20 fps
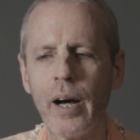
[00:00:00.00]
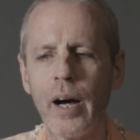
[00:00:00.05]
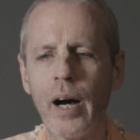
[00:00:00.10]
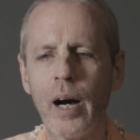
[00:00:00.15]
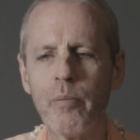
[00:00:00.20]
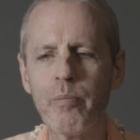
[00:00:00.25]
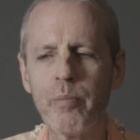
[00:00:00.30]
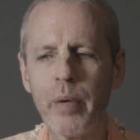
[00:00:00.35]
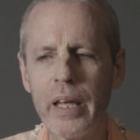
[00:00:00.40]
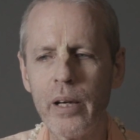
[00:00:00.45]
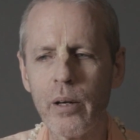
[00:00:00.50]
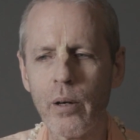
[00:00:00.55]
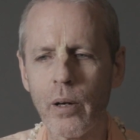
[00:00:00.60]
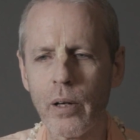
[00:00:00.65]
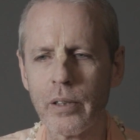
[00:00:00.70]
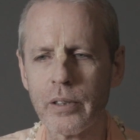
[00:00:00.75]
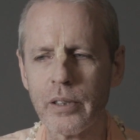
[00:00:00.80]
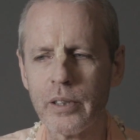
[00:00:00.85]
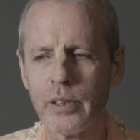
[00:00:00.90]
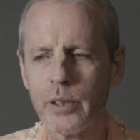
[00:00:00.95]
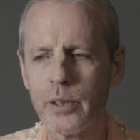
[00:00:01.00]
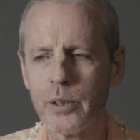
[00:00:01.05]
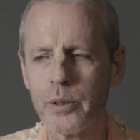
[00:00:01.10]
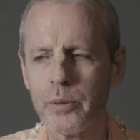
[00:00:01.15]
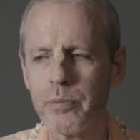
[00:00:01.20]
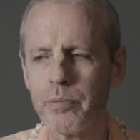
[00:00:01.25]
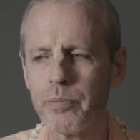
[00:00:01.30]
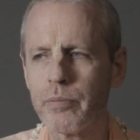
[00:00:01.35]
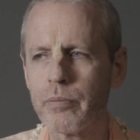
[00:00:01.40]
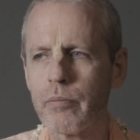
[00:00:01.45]
appears
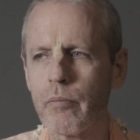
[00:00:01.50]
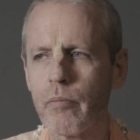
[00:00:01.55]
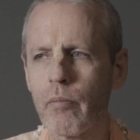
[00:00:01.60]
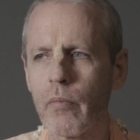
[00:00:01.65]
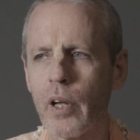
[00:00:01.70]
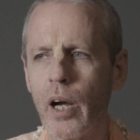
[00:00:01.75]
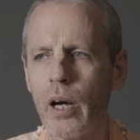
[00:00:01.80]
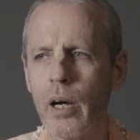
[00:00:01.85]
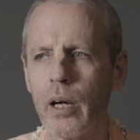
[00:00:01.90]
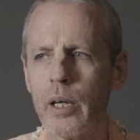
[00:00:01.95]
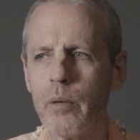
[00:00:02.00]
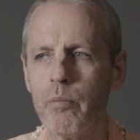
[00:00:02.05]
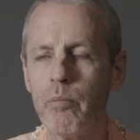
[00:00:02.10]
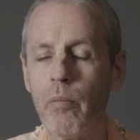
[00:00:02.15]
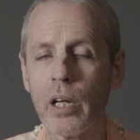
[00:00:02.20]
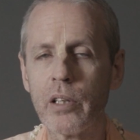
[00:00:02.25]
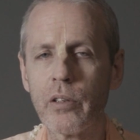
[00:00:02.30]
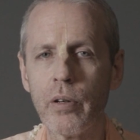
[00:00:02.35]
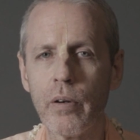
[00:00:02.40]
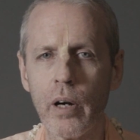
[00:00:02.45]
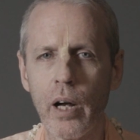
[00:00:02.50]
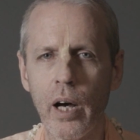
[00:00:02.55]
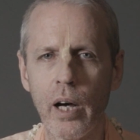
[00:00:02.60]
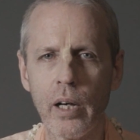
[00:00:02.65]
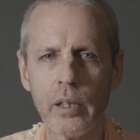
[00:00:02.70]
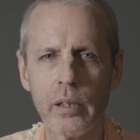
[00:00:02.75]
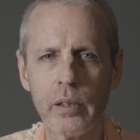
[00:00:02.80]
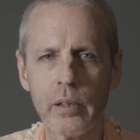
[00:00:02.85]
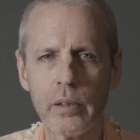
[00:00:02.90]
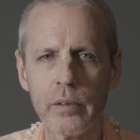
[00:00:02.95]
in
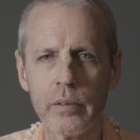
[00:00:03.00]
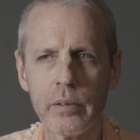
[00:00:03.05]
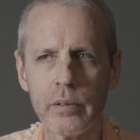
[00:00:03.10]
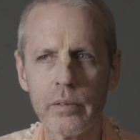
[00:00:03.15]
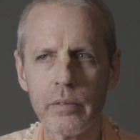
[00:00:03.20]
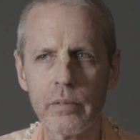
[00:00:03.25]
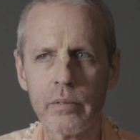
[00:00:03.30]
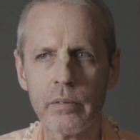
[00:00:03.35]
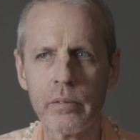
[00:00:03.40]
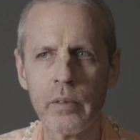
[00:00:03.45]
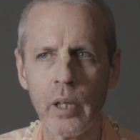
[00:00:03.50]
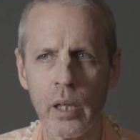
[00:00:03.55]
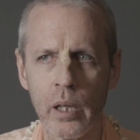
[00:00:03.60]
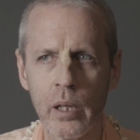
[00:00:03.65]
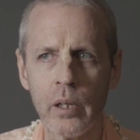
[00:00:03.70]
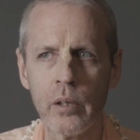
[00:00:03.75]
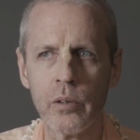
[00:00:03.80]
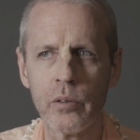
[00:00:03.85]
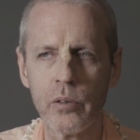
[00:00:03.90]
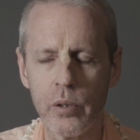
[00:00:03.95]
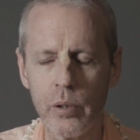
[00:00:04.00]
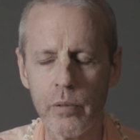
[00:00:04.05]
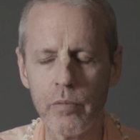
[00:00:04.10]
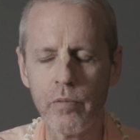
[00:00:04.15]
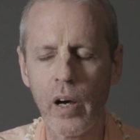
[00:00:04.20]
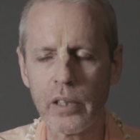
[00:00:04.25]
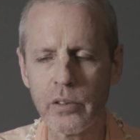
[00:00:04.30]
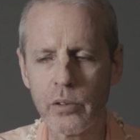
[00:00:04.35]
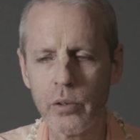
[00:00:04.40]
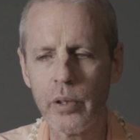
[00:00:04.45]
Mathura to
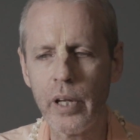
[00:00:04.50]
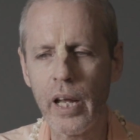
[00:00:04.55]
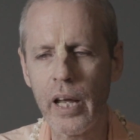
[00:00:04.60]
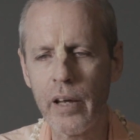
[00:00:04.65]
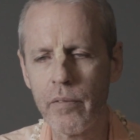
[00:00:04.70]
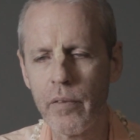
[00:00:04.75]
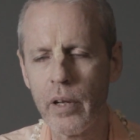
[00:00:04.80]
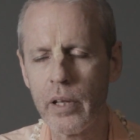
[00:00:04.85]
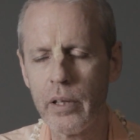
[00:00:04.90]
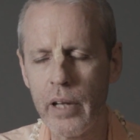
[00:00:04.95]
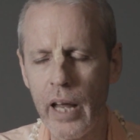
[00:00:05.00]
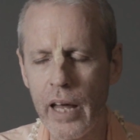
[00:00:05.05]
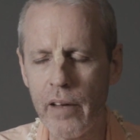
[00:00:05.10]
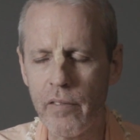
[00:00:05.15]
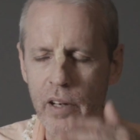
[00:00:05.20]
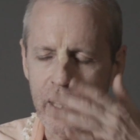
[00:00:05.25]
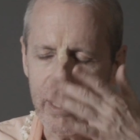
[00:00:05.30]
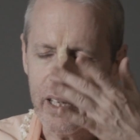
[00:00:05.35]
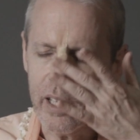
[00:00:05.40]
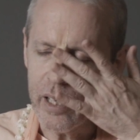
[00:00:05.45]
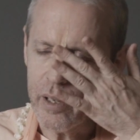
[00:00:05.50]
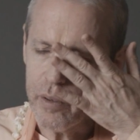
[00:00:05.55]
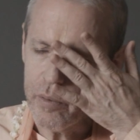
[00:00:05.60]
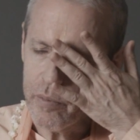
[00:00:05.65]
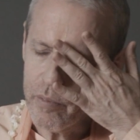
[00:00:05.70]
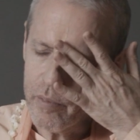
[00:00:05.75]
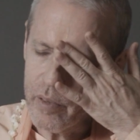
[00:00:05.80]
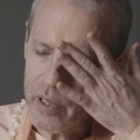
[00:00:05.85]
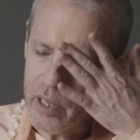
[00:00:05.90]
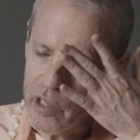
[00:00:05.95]
Vasudeva and Devaki,
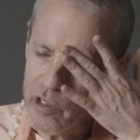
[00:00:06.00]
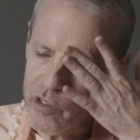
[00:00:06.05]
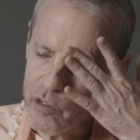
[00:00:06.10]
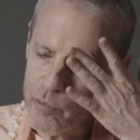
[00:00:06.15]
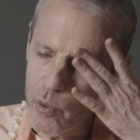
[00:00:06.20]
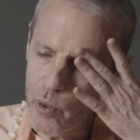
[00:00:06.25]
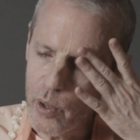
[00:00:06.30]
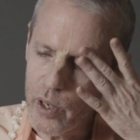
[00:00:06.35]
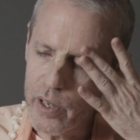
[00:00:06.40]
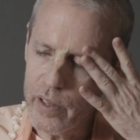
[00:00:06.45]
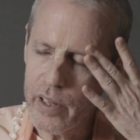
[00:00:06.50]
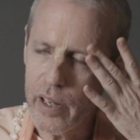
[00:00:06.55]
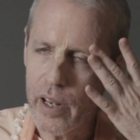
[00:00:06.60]
when he's born